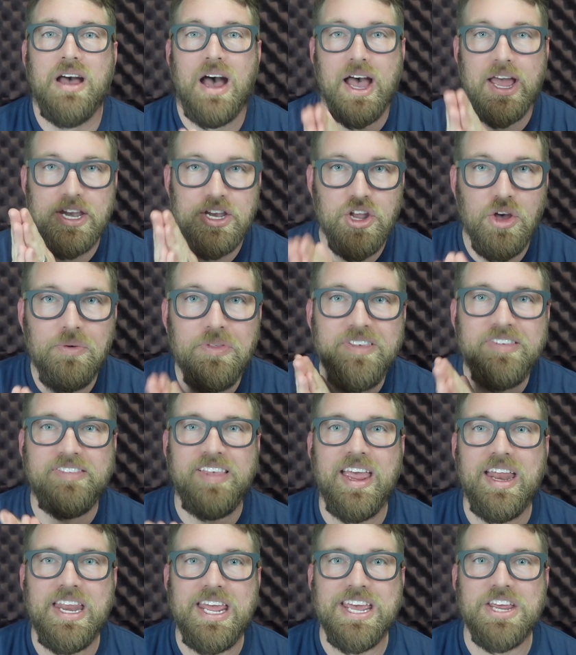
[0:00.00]
I know the
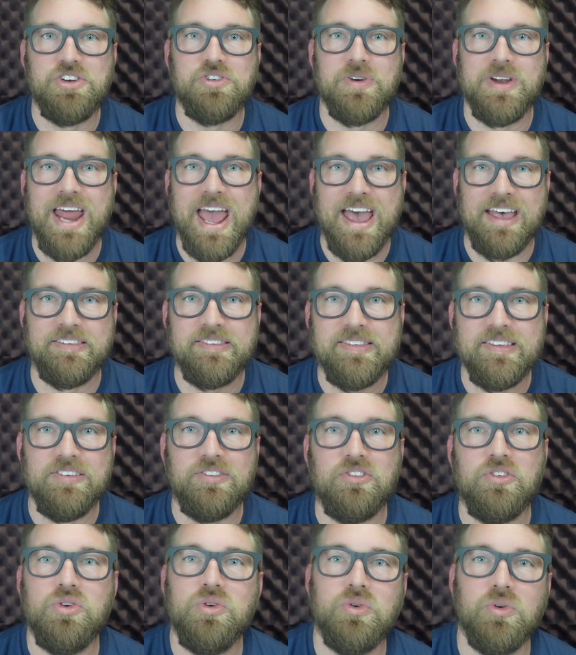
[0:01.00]
Sanhedrin has
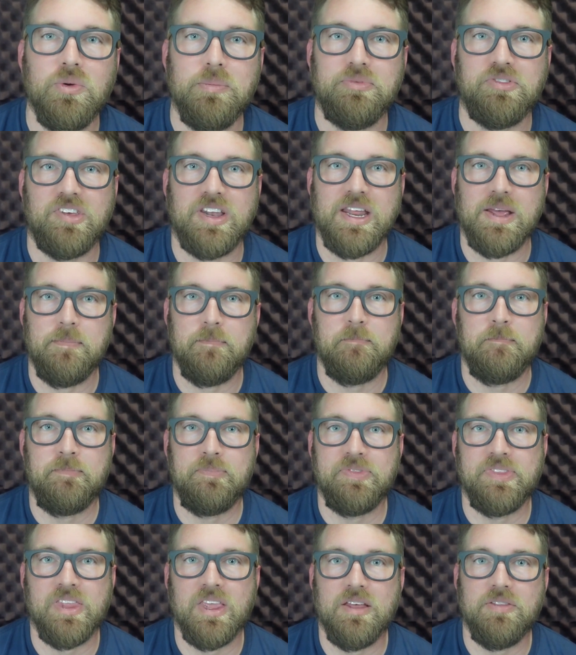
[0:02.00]
these two groups in it.
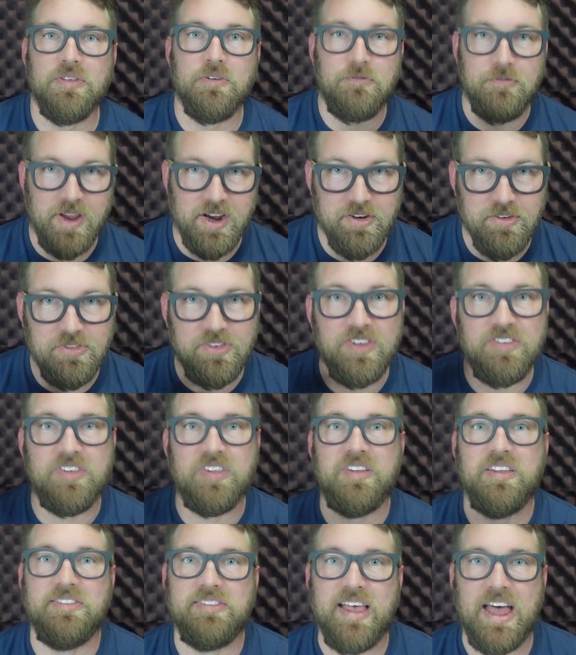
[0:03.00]
the Pharisees
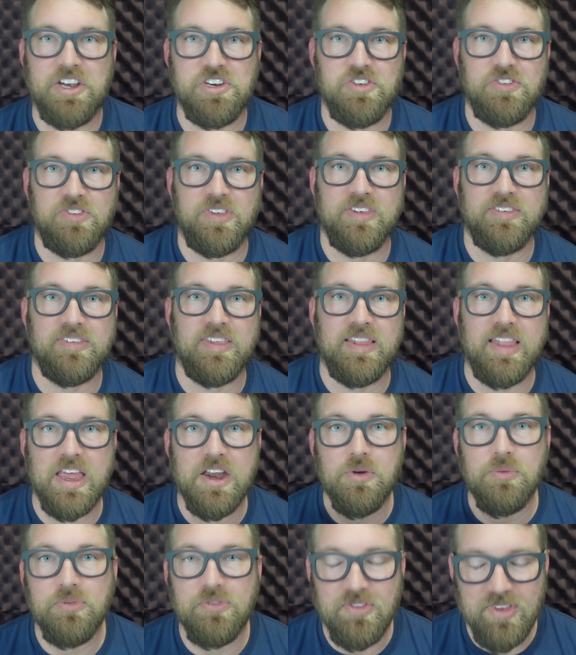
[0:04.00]
and the Sadducees, and they
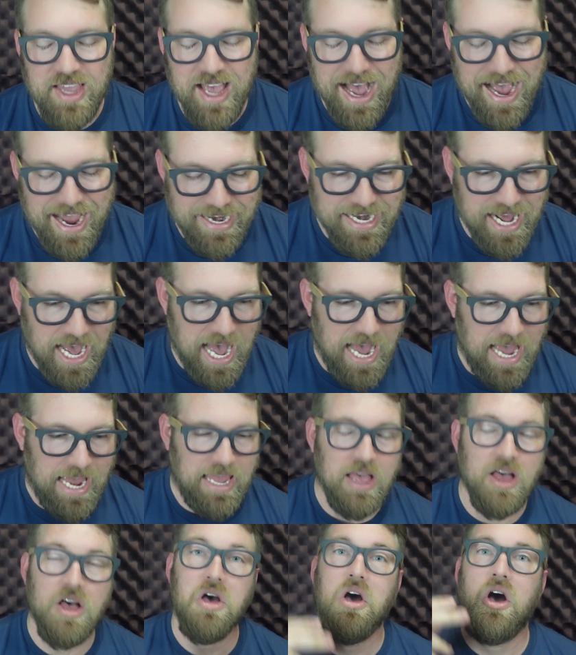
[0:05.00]
don't see eye to
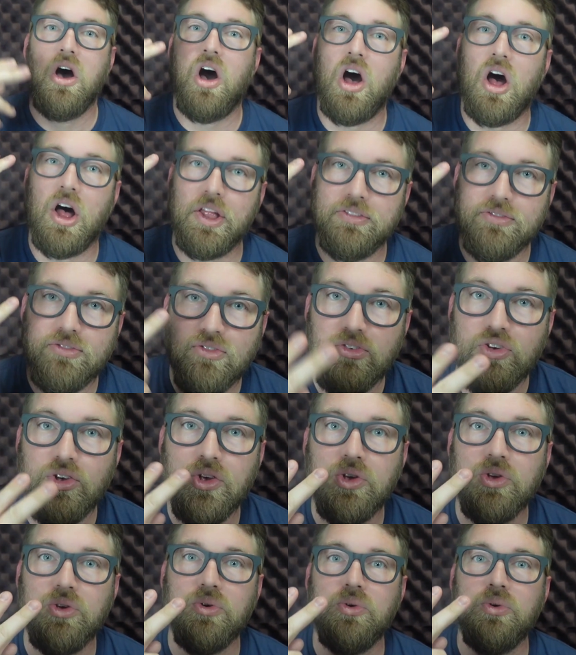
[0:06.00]
eye on
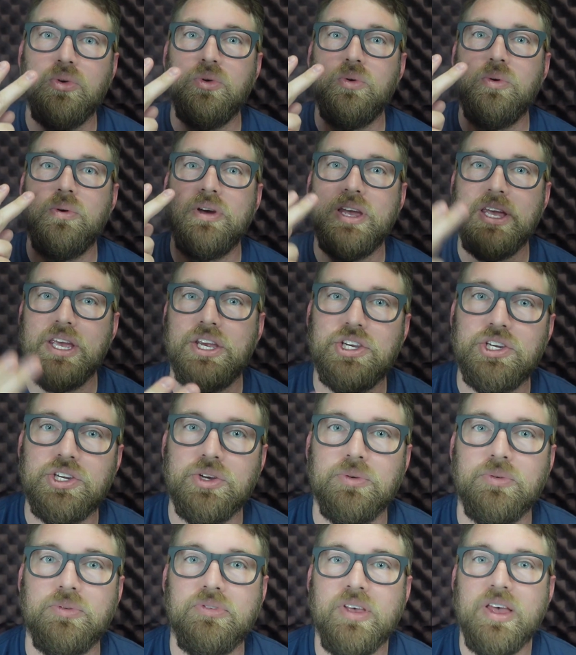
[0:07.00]
two
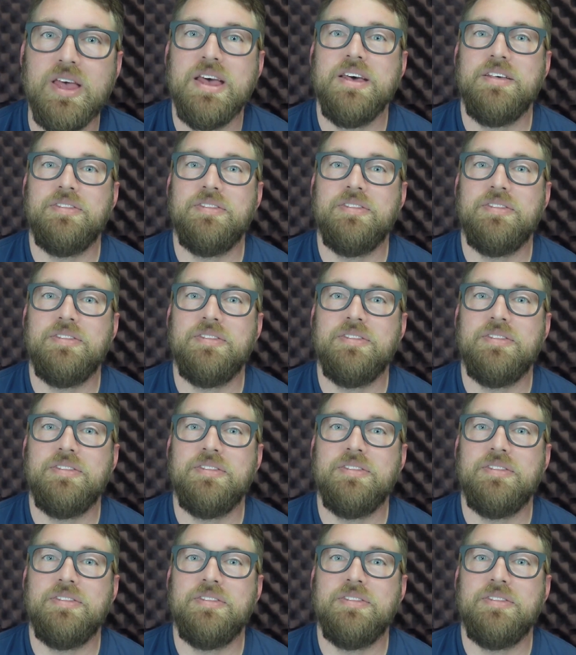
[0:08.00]
issues.